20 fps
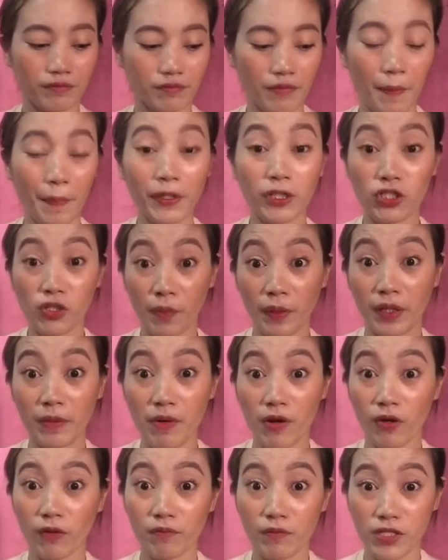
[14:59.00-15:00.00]
mapanood nyo pa
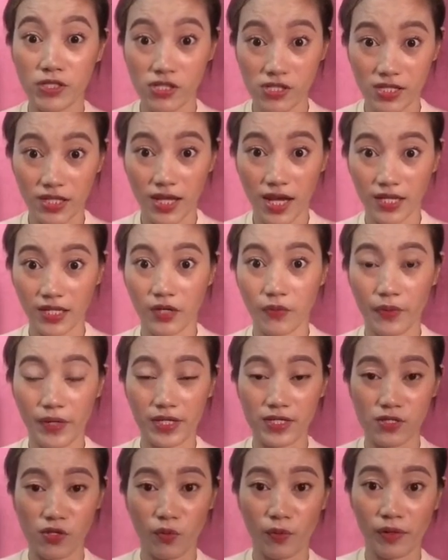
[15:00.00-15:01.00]
iba kong videos na
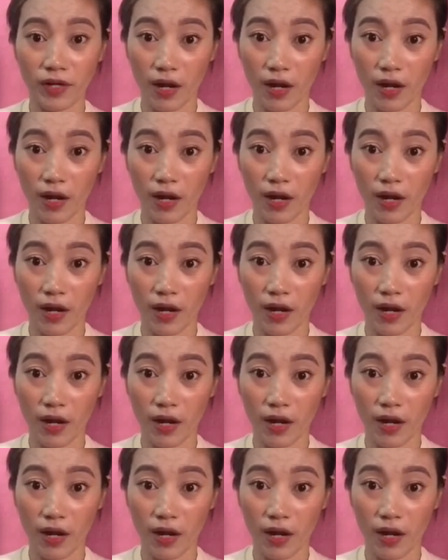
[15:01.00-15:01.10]
gagawin. So